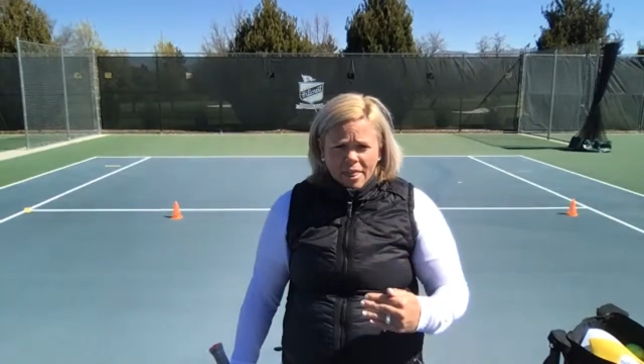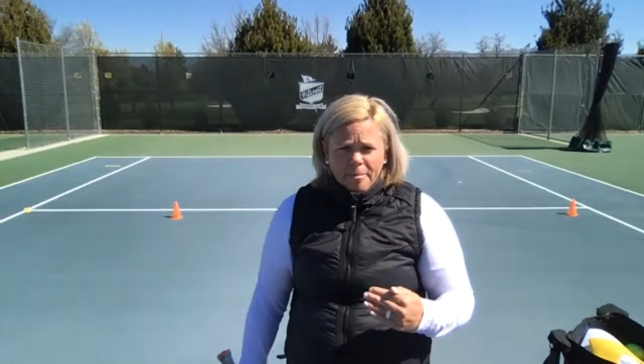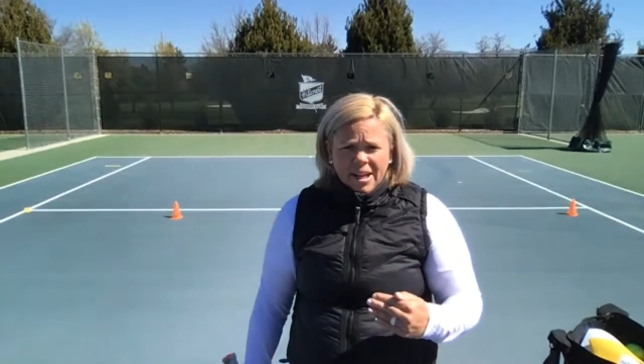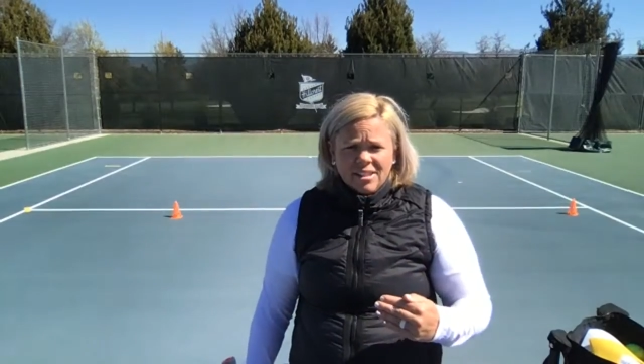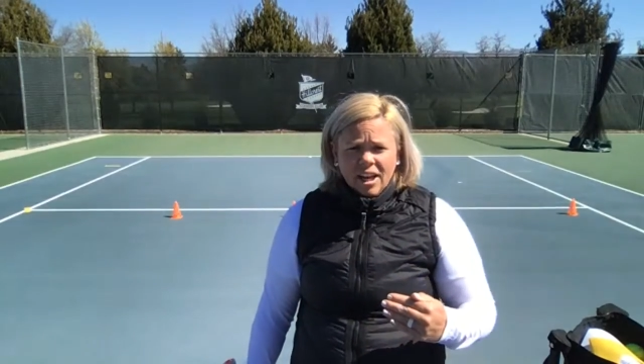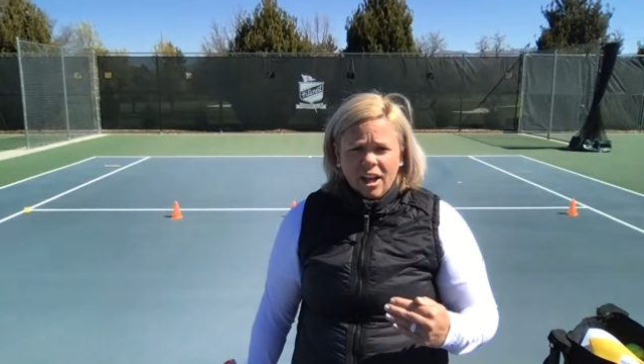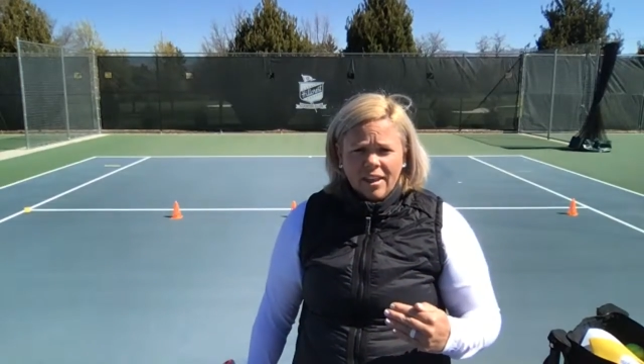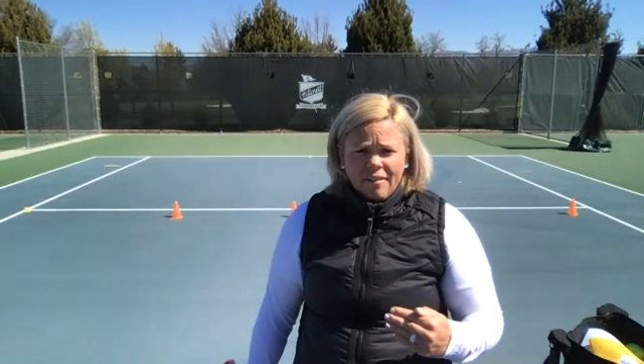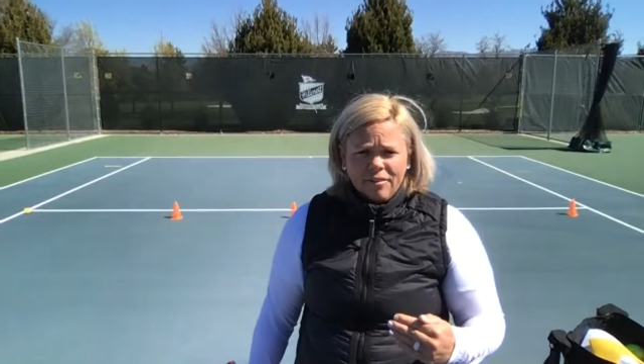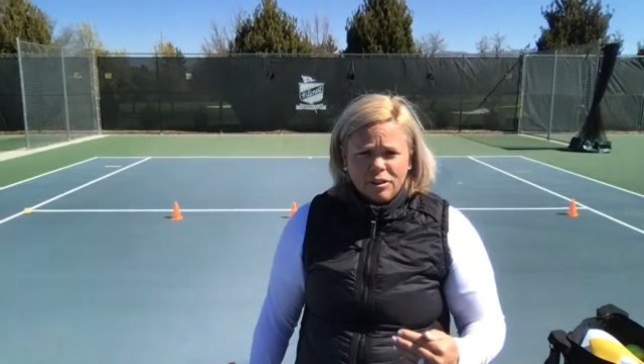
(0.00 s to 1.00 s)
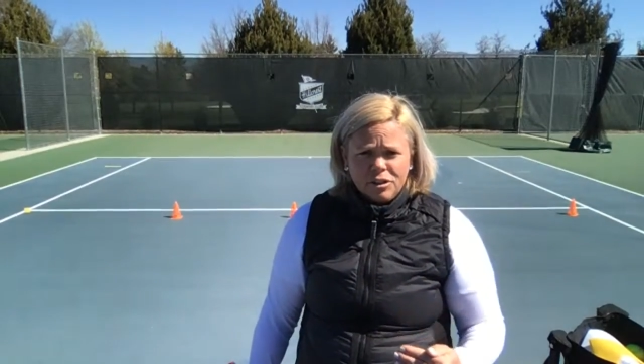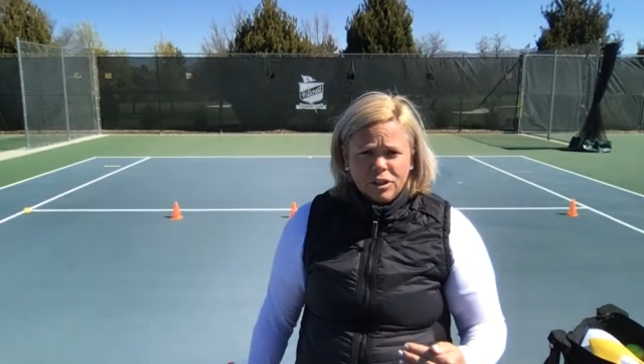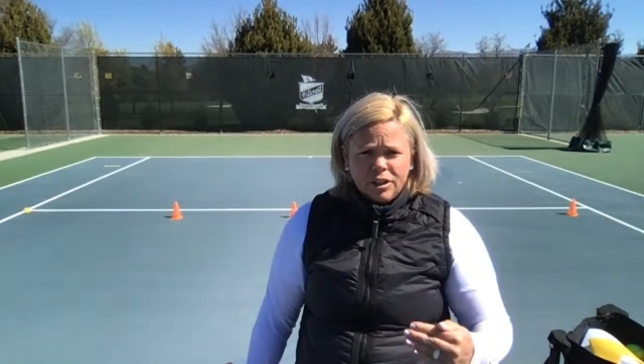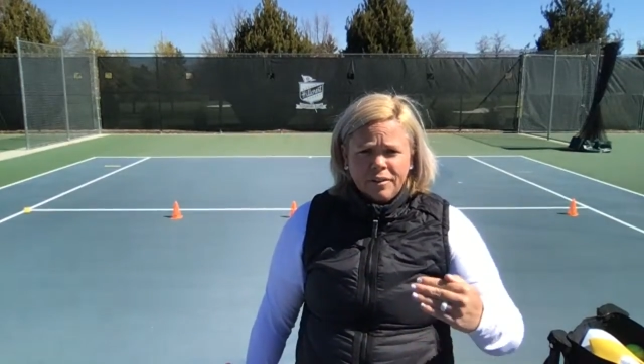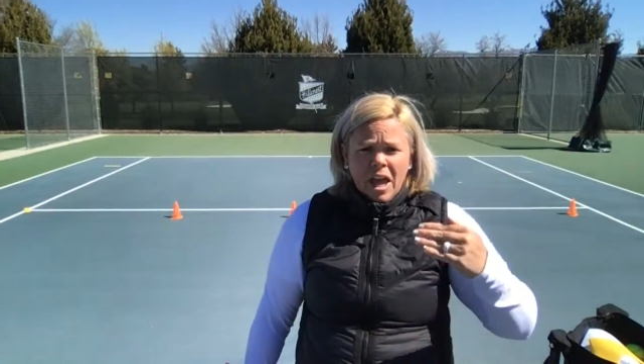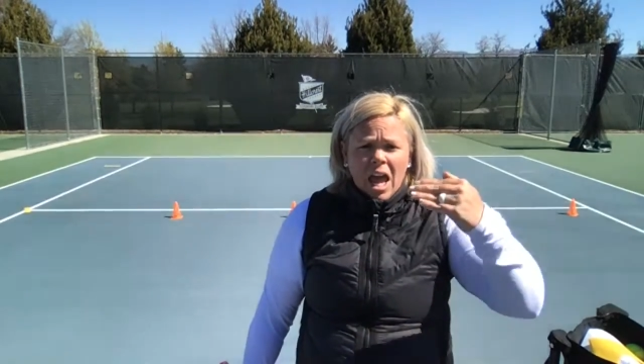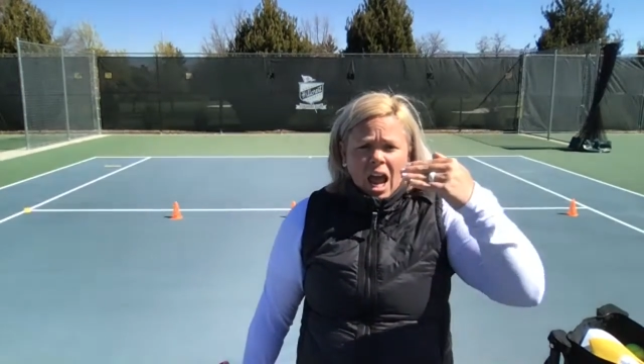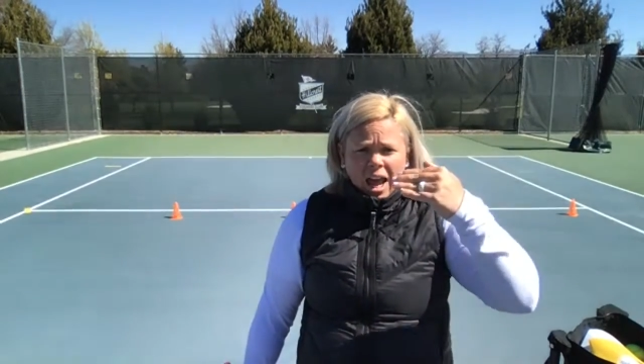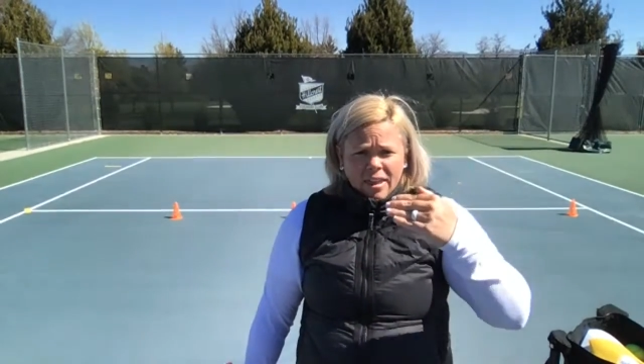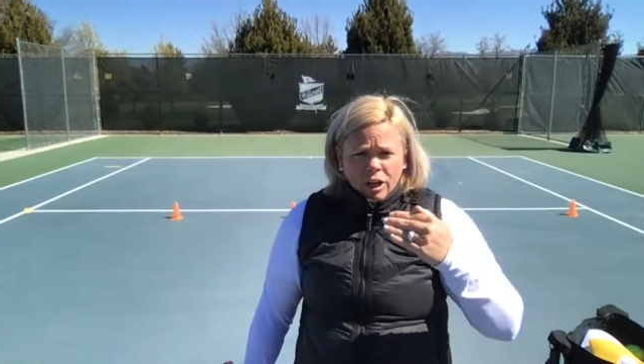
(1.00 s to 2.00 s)
the baseline on that first serve,
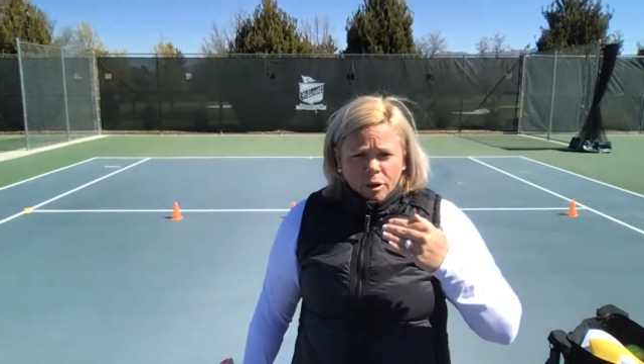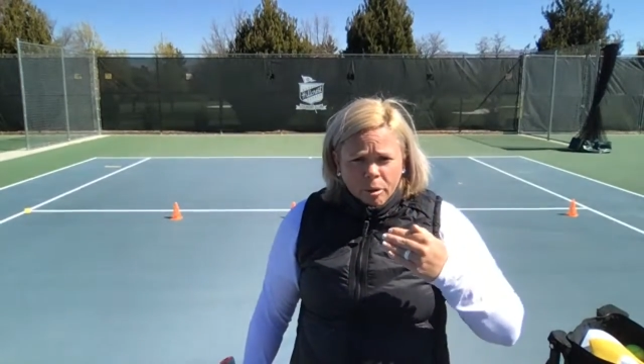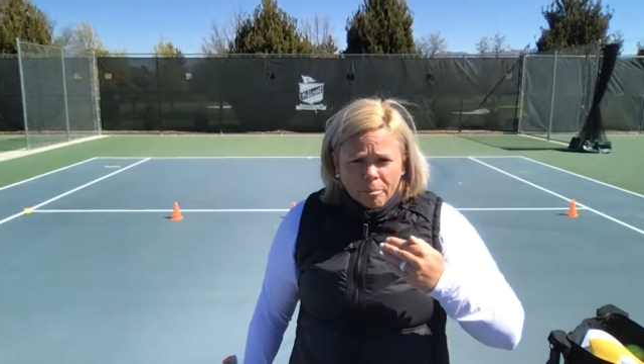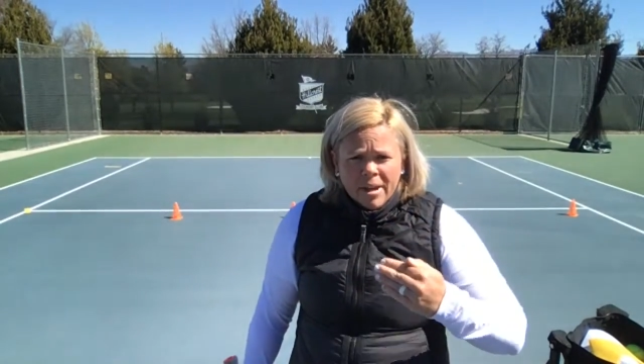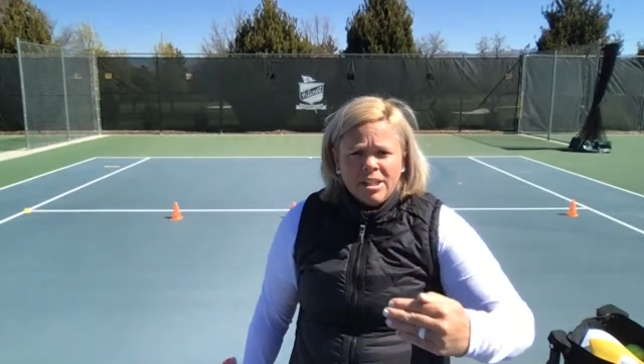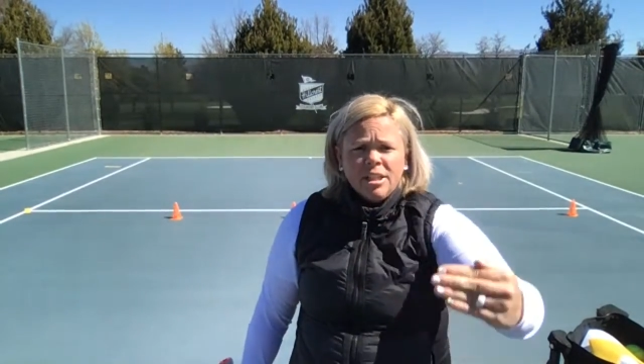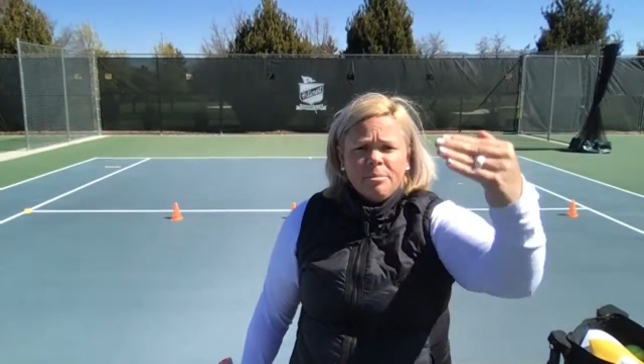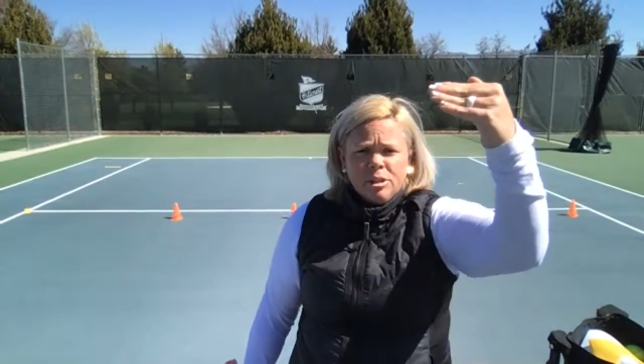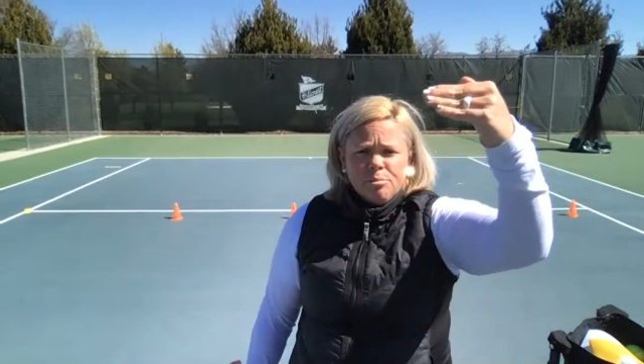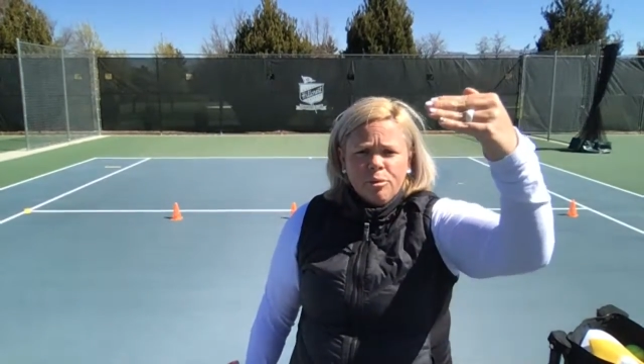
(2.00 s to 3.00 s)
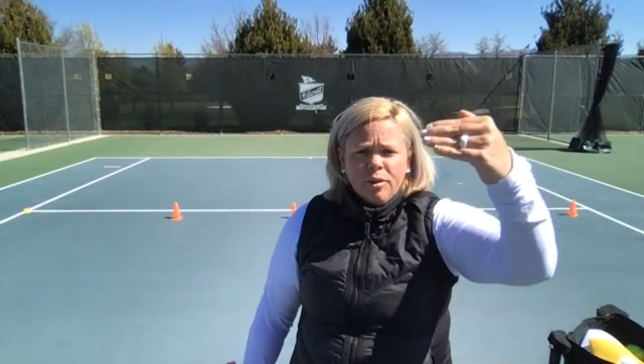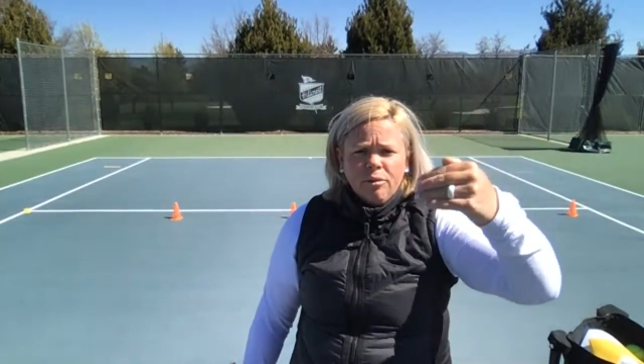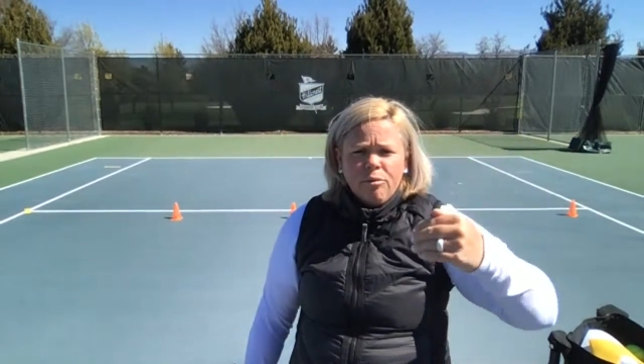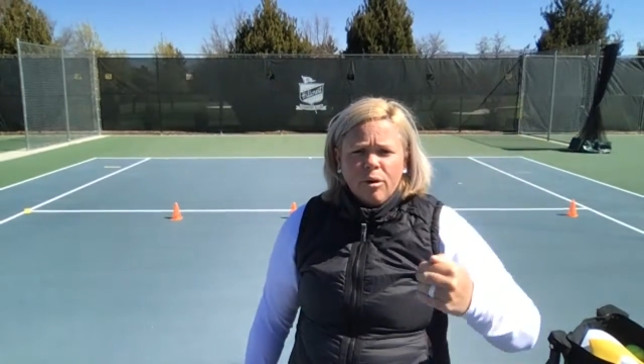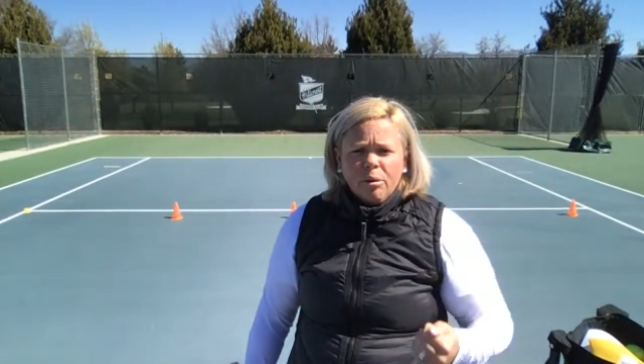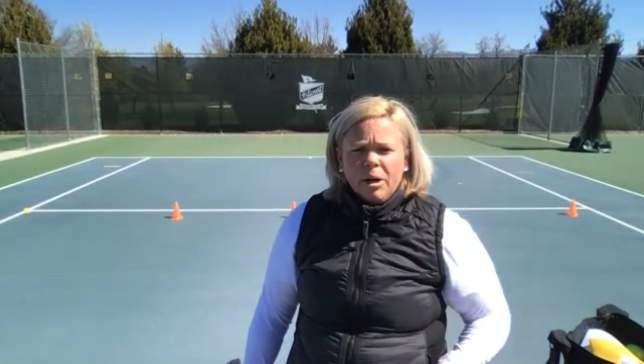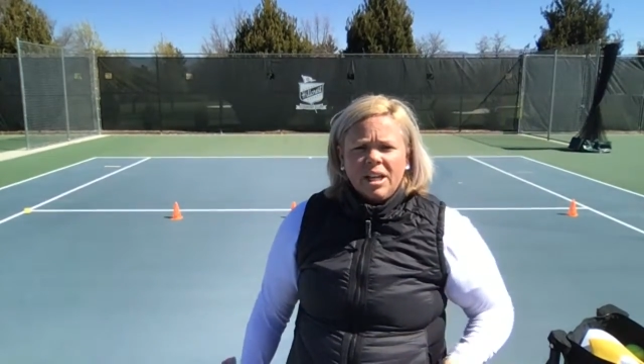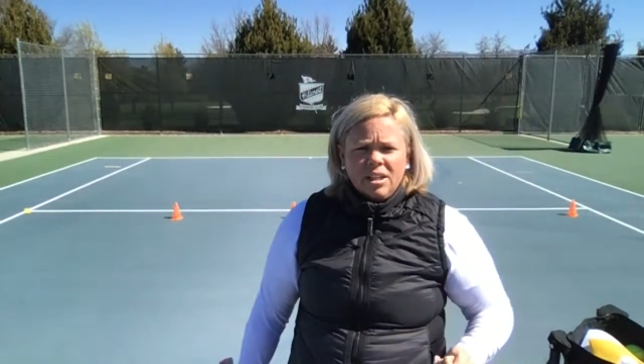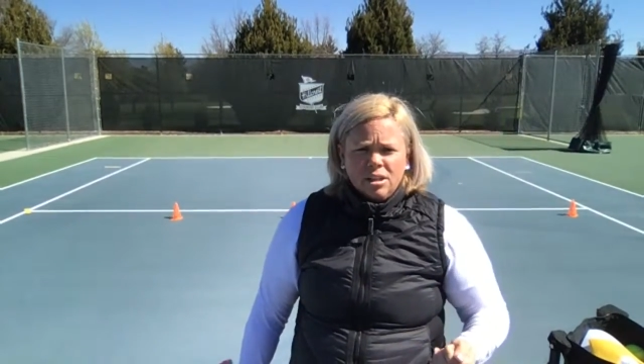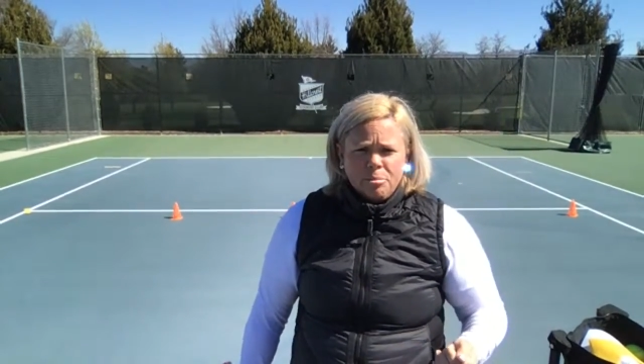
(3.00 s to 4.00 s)
and then your momentum is moving forward
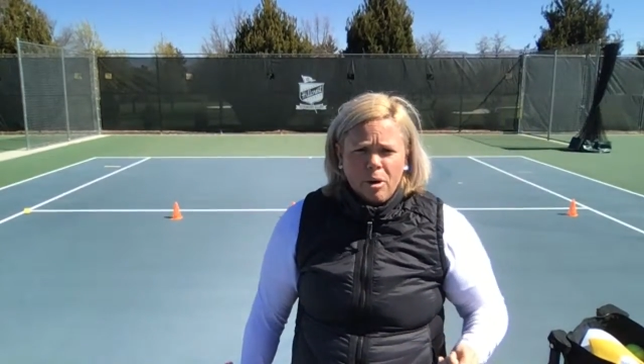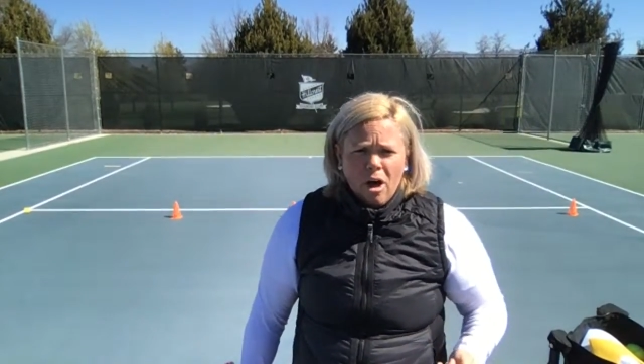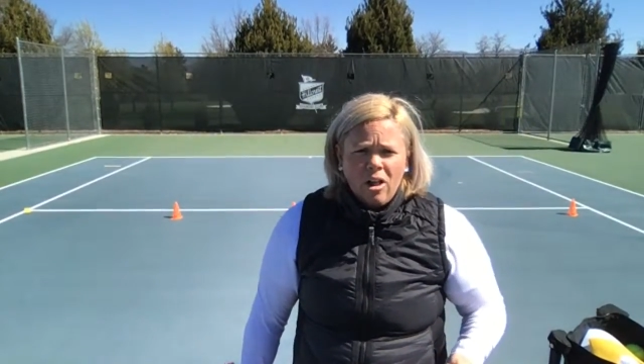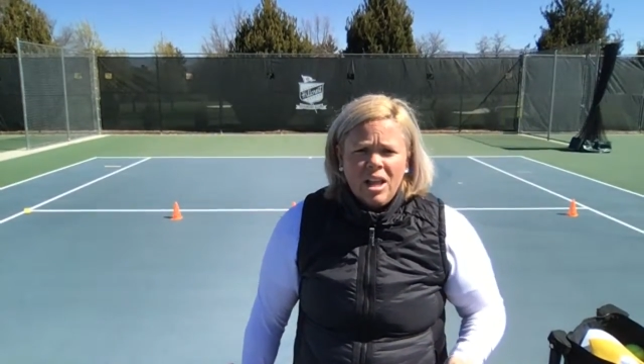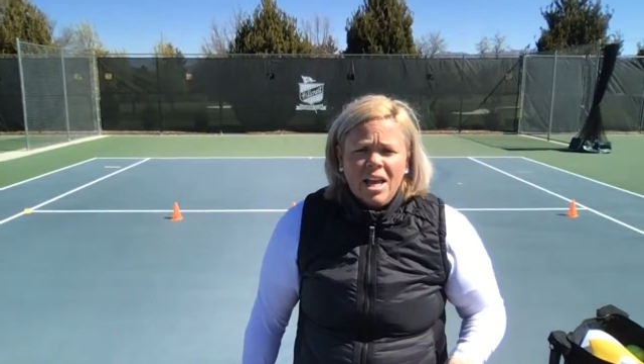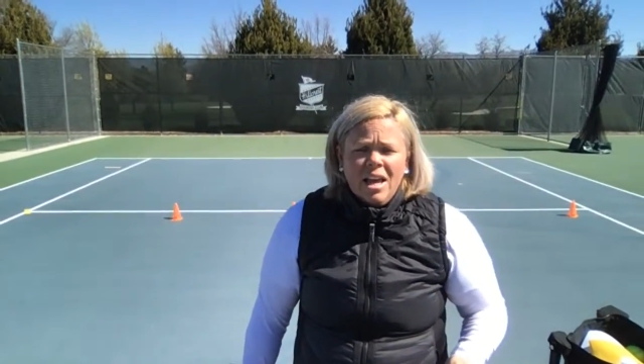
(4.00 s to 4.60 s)
into the ball.